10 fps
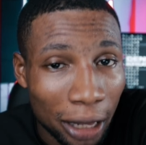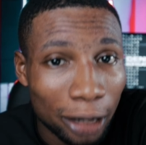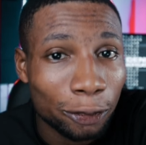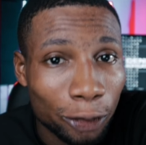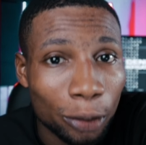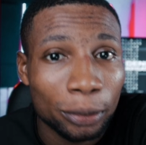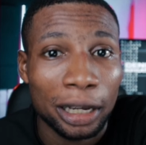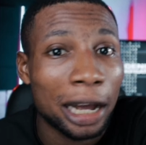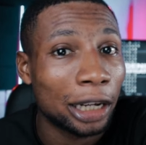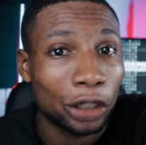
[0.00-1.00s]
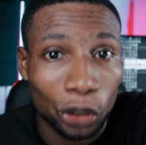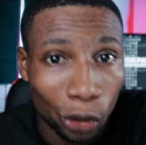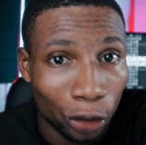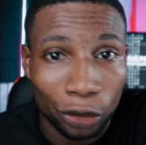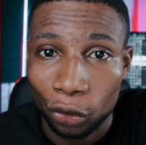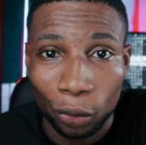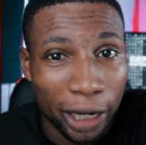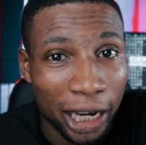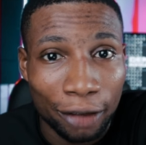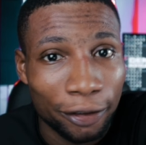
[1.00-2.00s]
platforms are sure
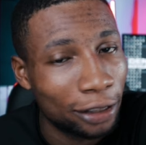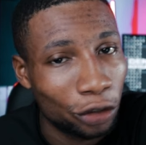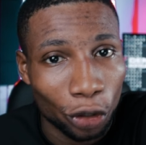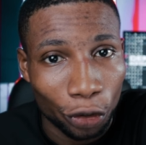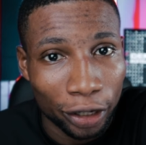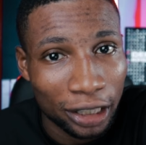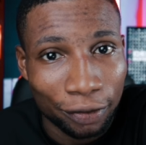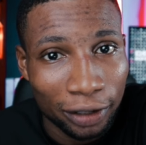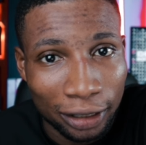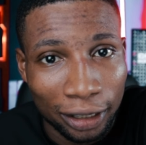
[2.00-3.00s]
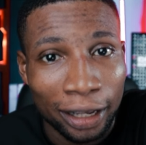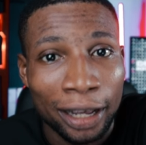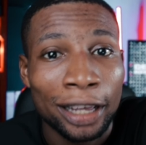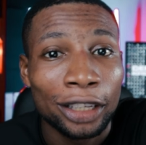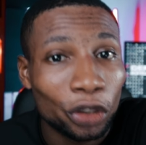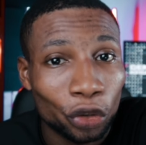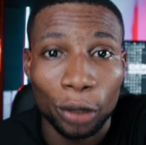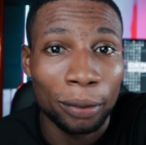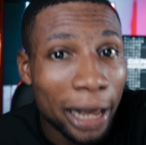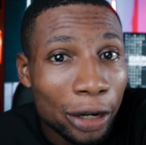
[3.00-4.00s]
to elevate your creativity,
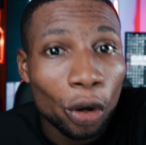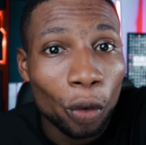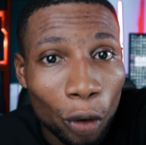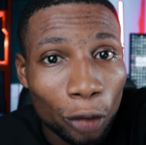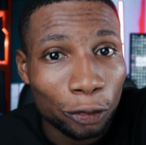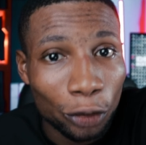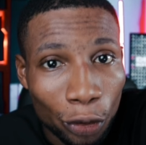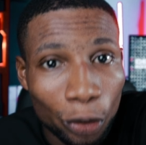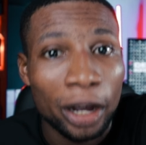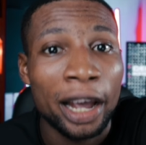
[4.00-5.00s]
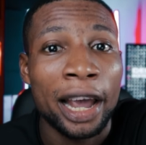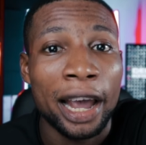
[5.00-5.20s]
streamline your workflow,